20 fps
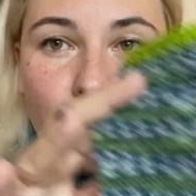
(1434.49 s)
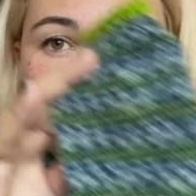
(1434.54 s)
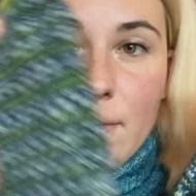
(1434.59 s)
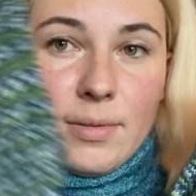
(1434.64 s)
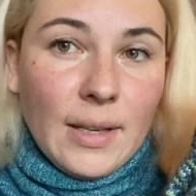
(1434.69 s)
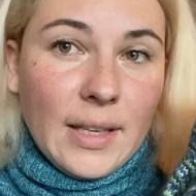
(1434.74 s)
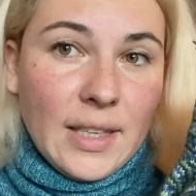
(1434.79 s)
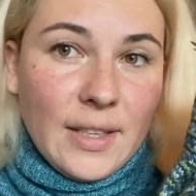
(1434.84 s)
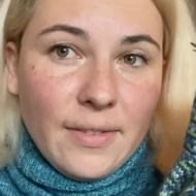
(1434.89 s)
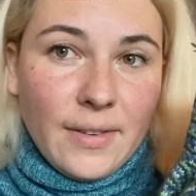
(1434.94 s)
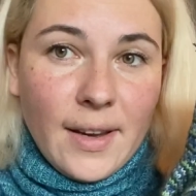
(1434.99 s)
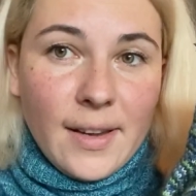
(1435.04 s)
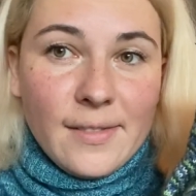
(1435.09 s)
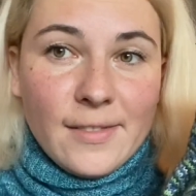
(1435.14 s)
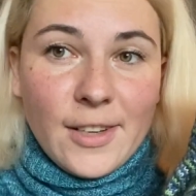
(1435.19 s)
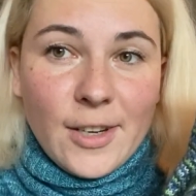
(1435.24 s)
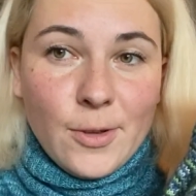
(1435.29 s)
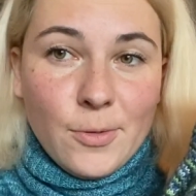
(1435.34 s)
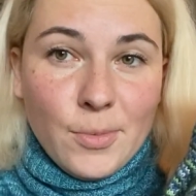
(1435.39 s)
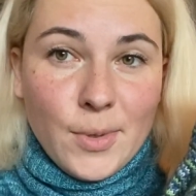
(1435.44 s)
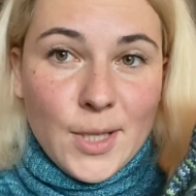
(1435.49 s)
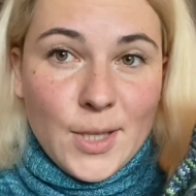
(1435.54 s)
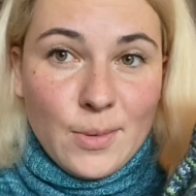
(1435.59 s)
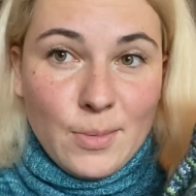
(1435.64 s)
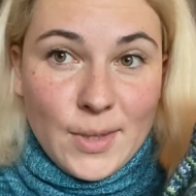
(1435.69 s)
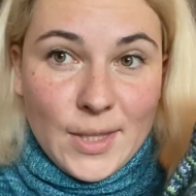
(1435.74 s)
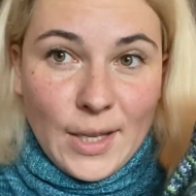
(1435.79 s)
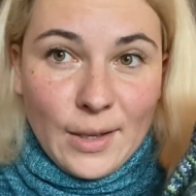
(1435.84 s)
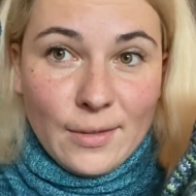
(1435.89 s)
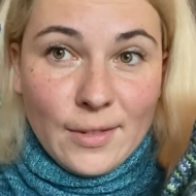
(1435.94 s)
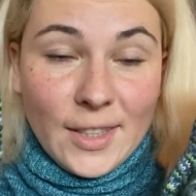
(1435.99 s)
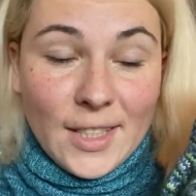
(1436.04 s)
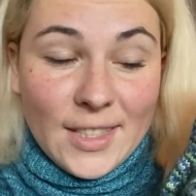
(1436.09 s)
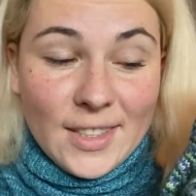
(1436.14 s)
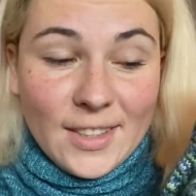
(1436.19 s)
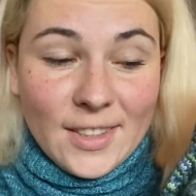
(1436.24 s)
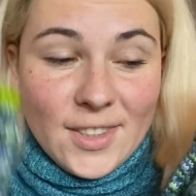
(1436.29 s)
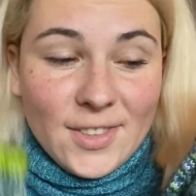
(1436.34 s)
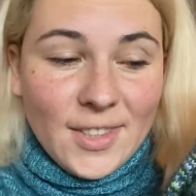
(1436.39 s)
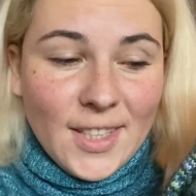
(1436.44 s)
25 gram was without this
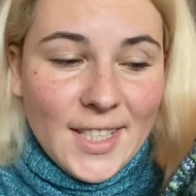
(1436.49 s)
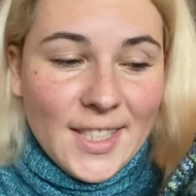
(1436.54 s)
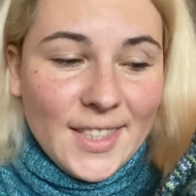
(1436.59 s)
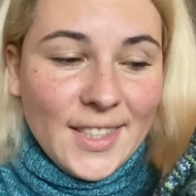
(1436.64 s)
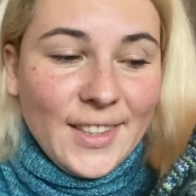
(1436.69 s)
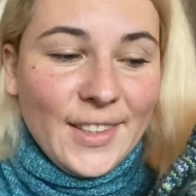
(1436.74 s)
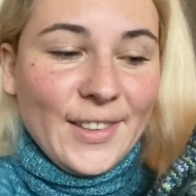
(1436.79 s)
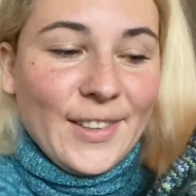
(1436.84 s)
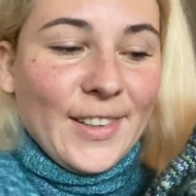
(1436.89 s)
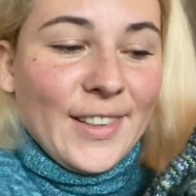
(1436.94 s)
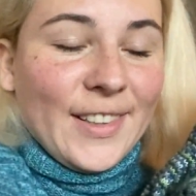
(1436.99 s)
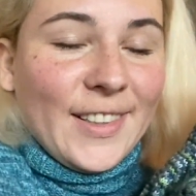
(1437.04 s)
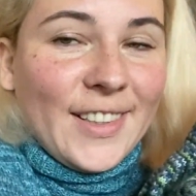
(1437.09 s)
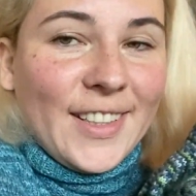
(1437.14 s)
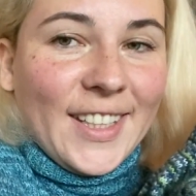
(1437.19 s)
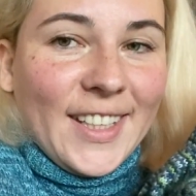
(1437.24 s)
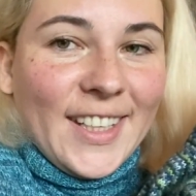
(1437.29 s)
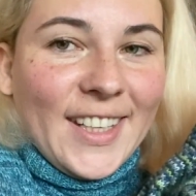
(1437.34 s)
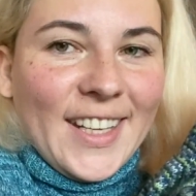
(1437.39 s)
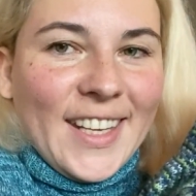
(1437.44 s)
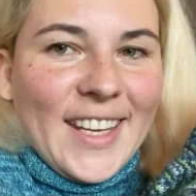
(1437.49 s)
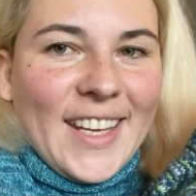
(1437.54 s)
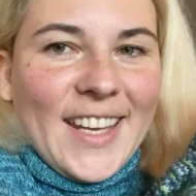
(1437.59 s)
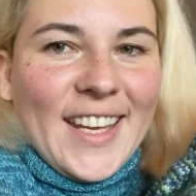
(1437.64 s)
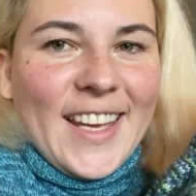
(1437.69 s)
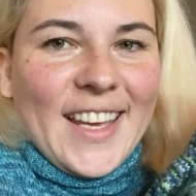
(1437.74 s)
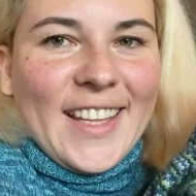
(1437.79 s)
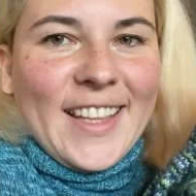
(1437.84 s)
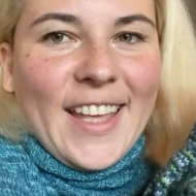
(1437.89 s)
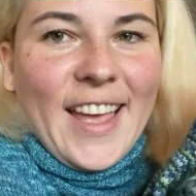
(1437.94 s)
contrasting color, and I